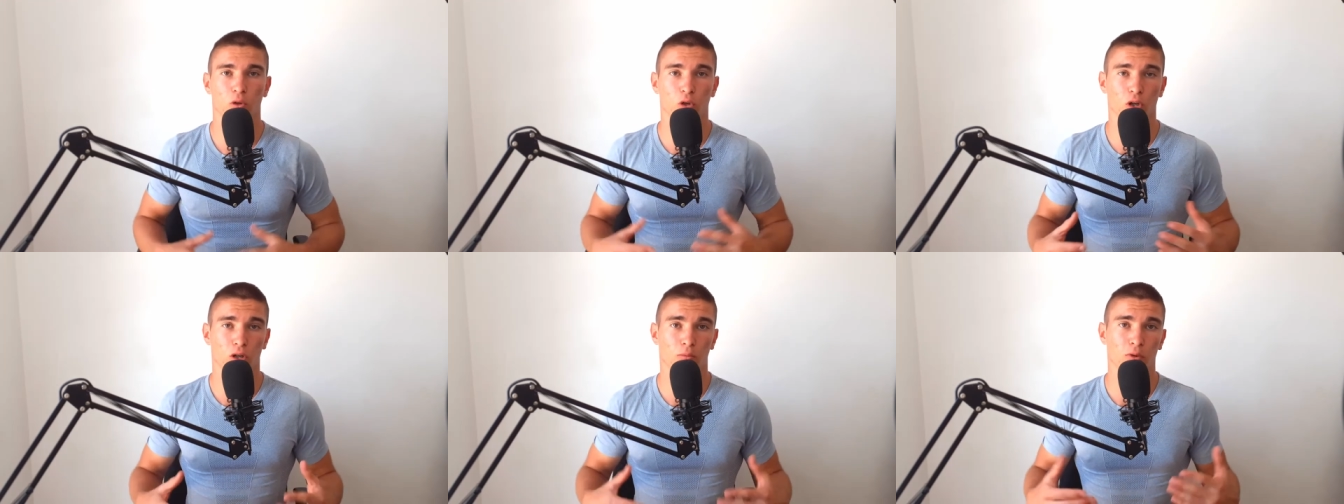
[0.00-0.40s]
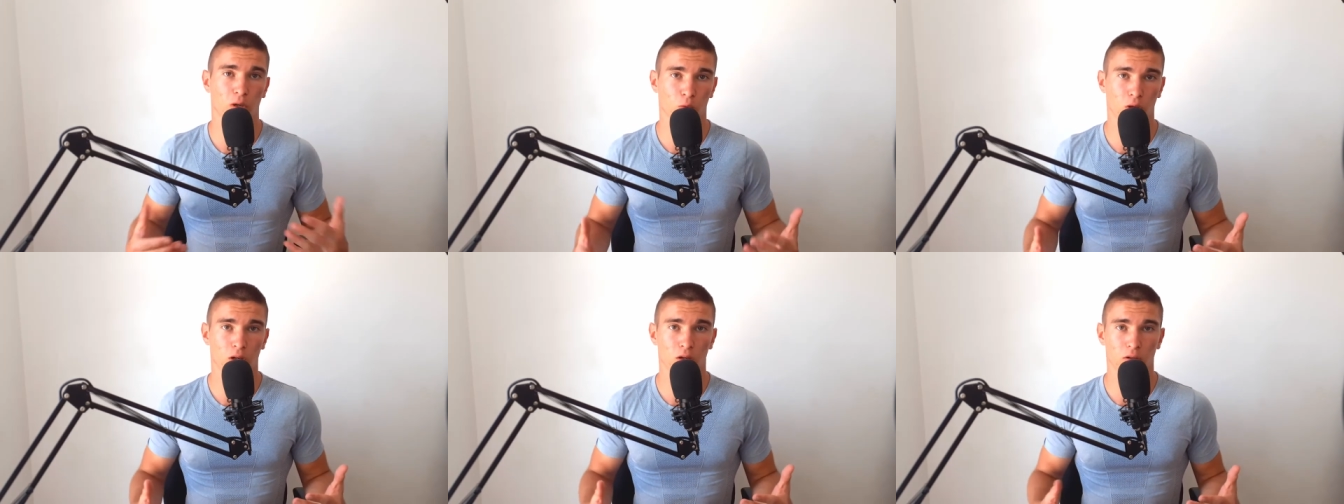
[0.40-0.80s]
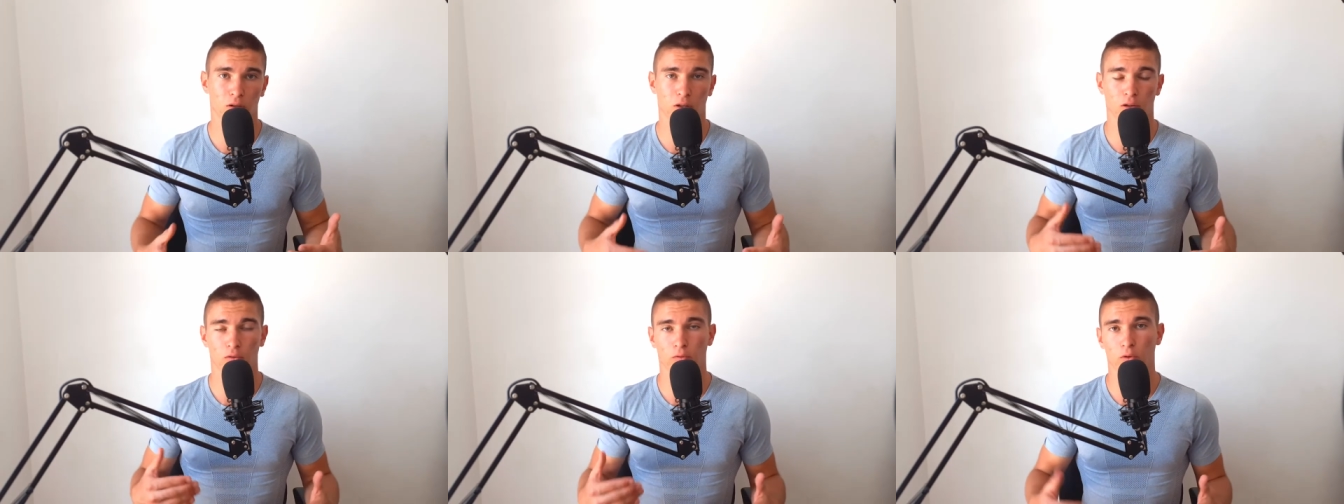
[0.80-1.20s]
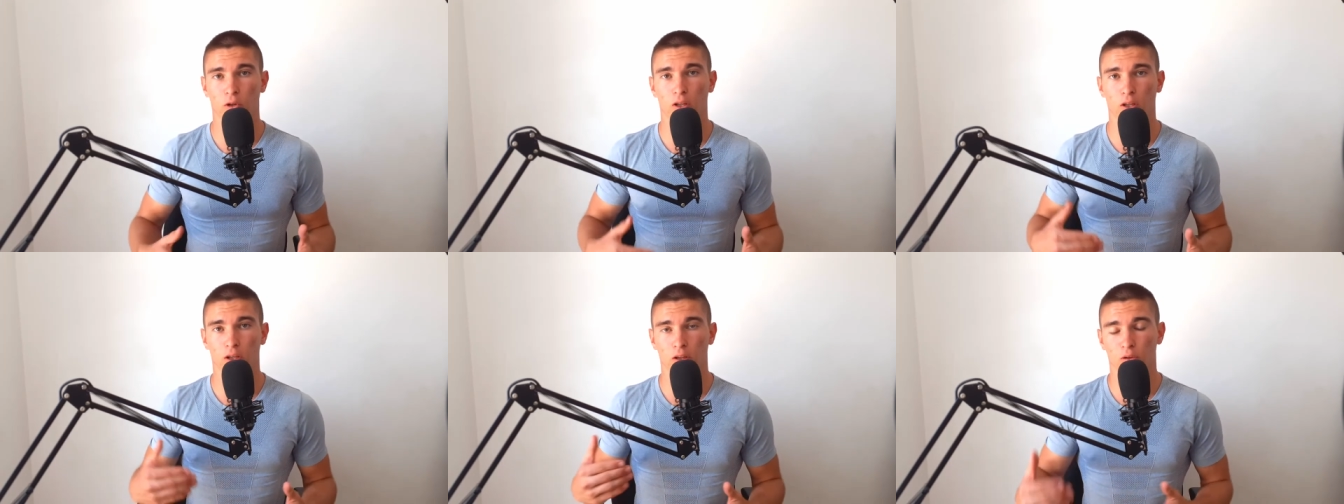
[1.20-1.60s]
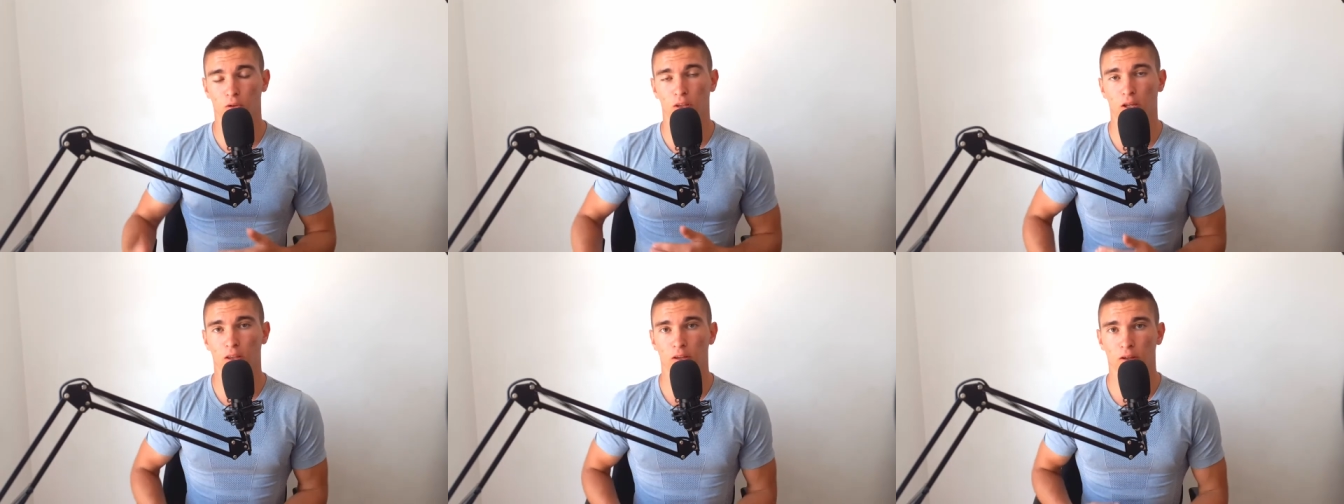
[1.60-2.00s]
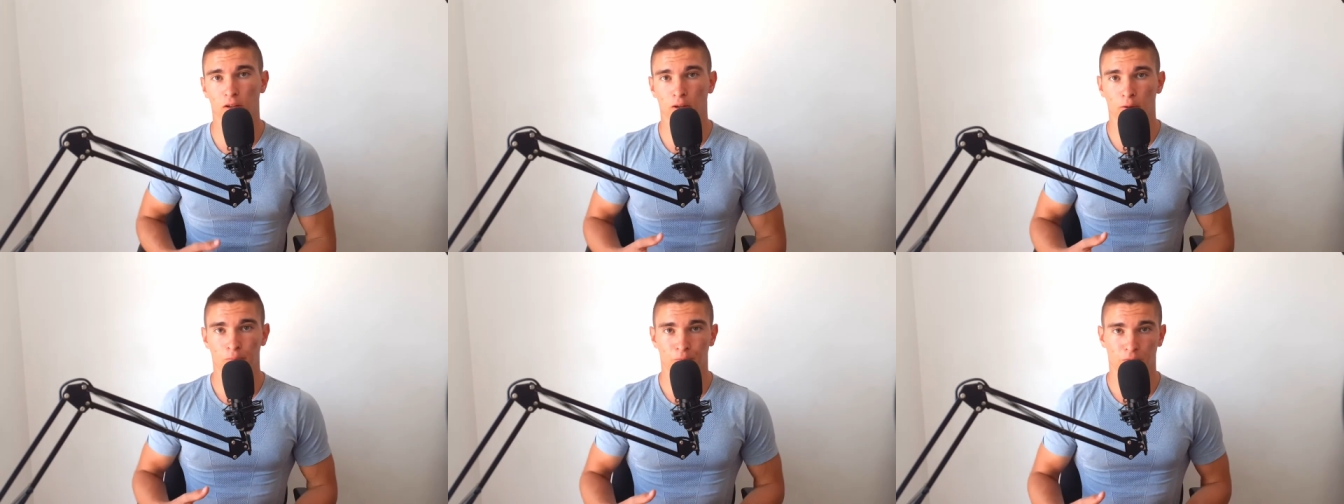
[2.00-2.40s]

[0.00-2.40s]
you're gonna be quicker in falling into that